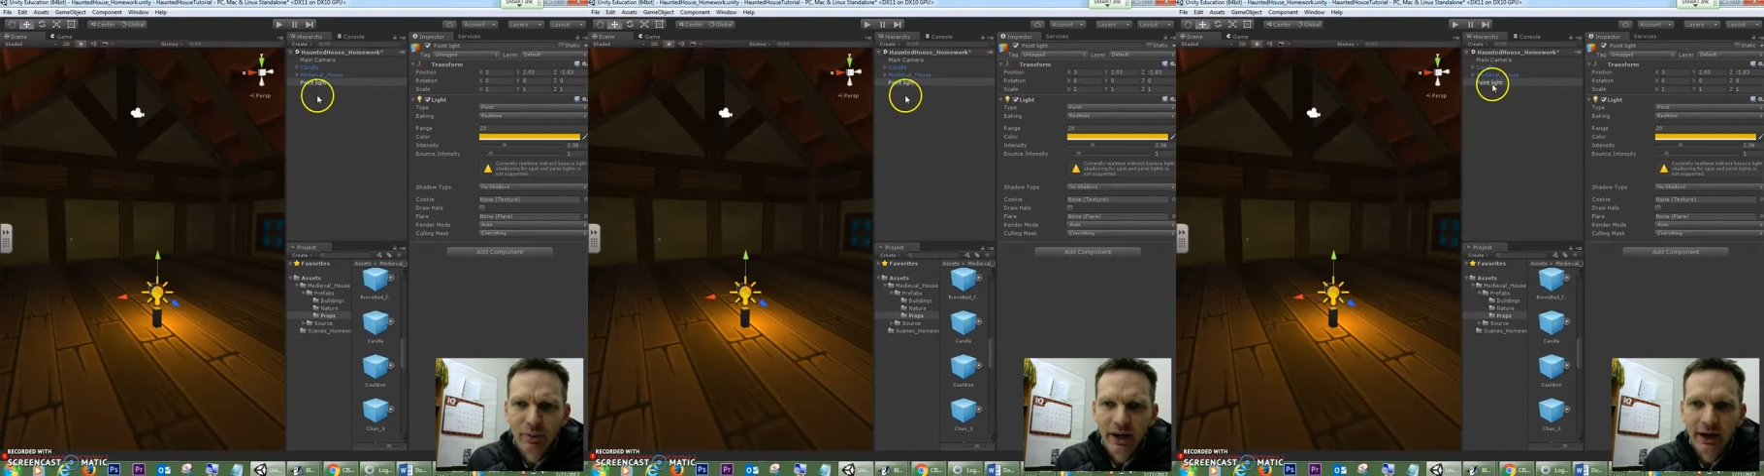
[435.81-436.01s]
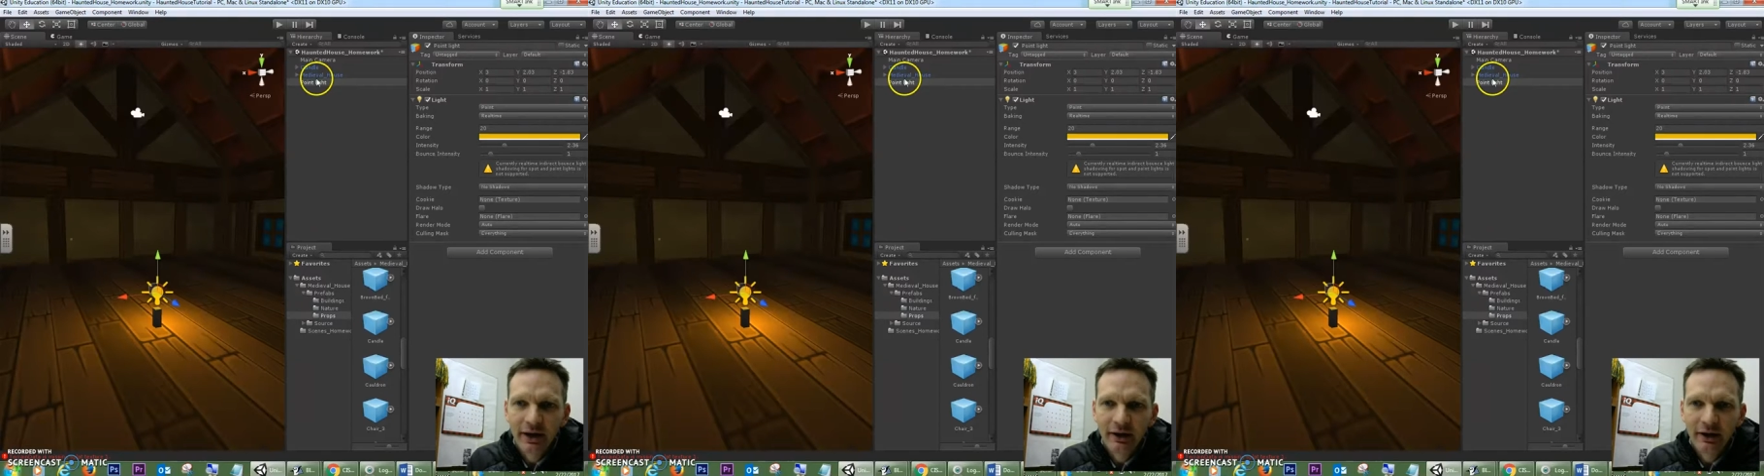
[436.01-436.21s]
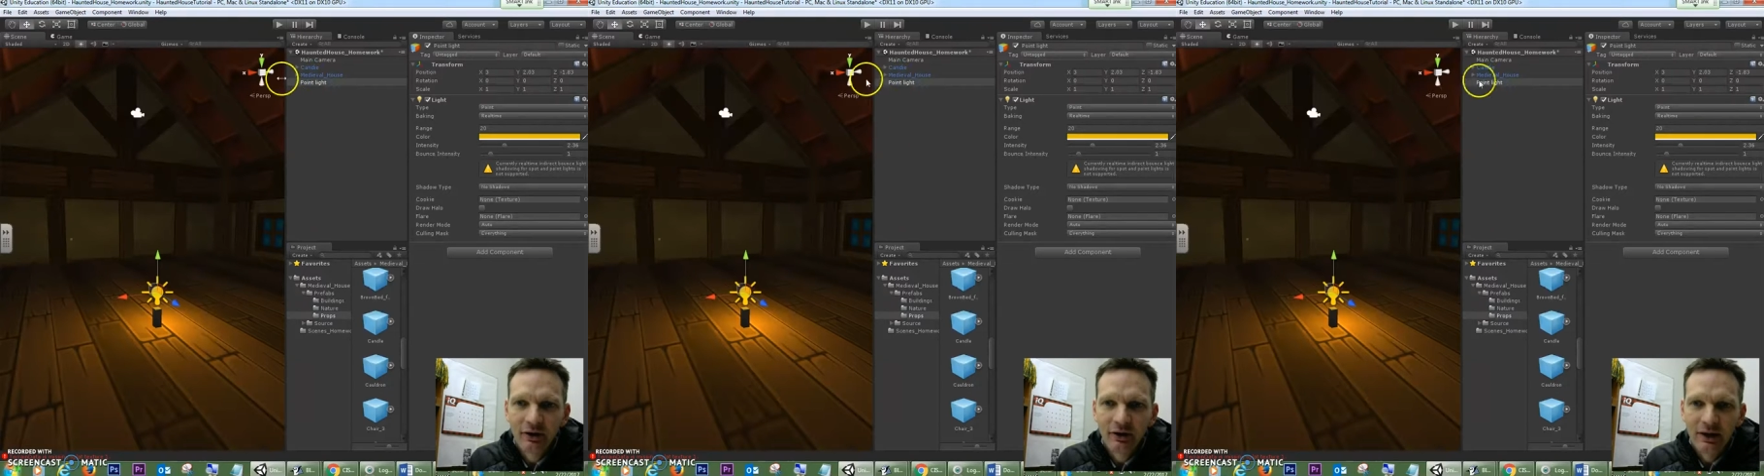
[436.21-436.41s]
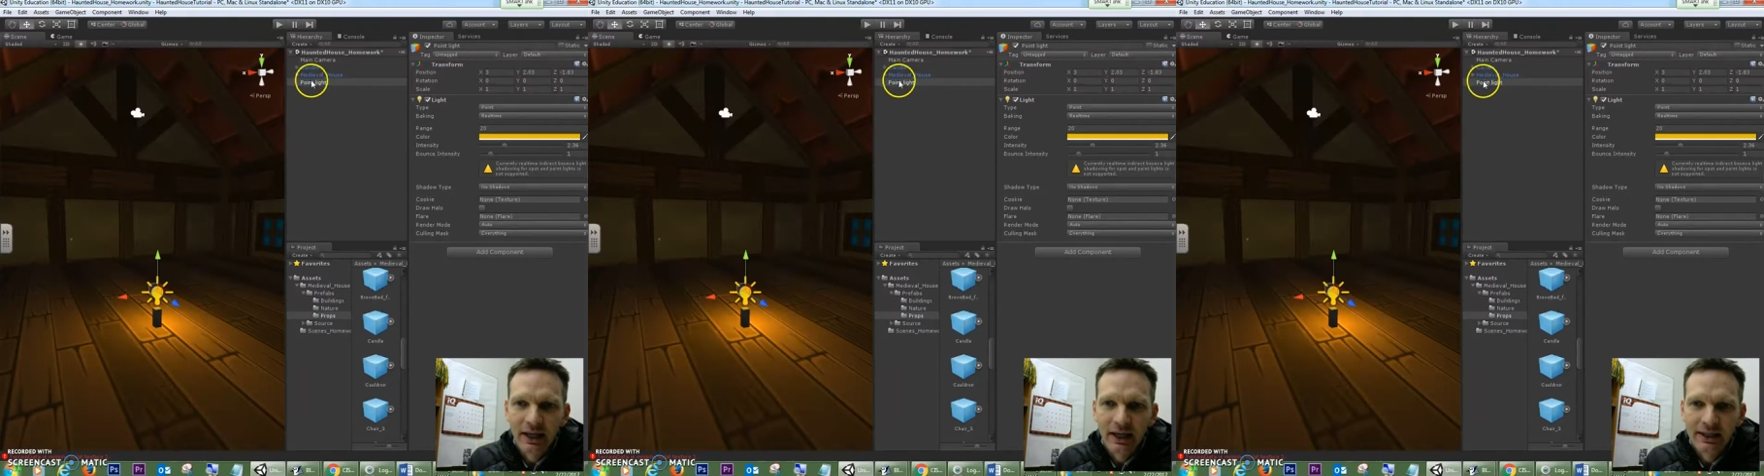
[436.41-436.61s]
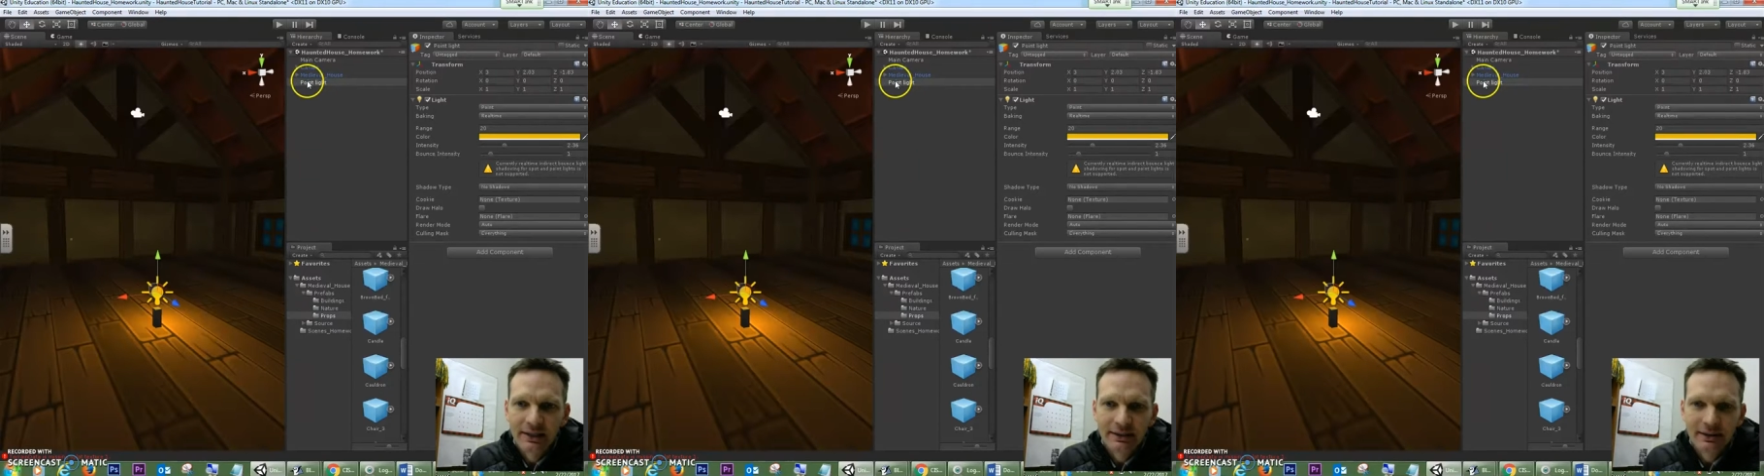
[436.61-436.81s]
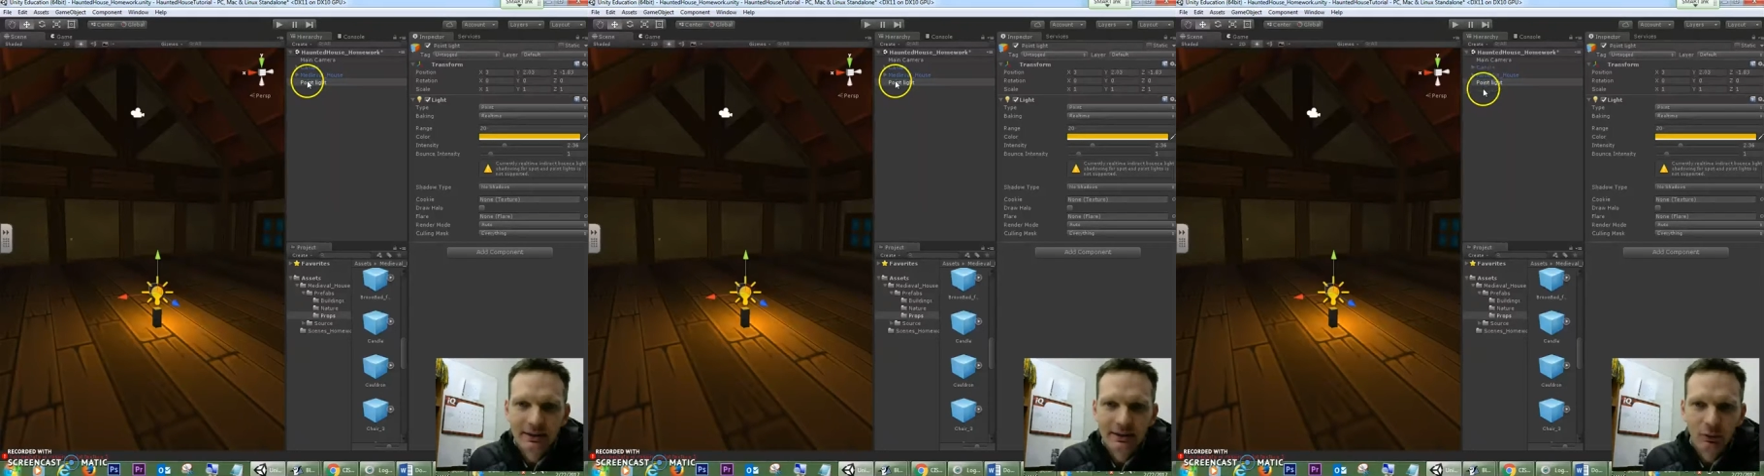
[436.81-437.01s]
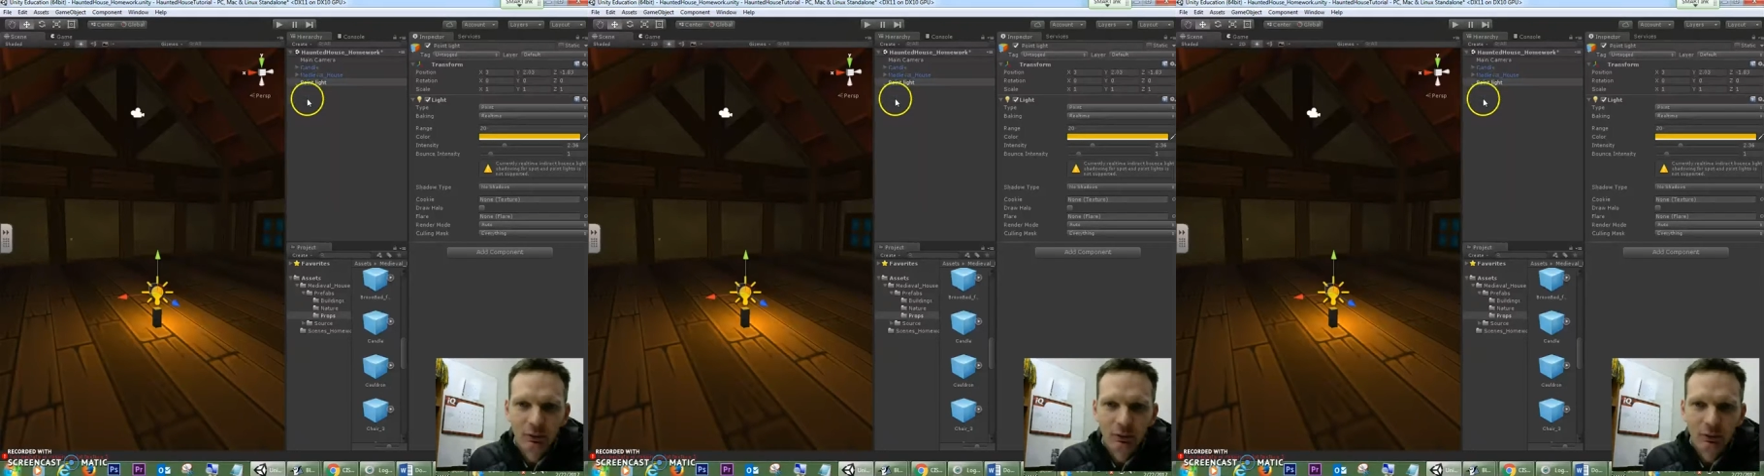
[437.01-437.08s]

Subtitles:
pair the light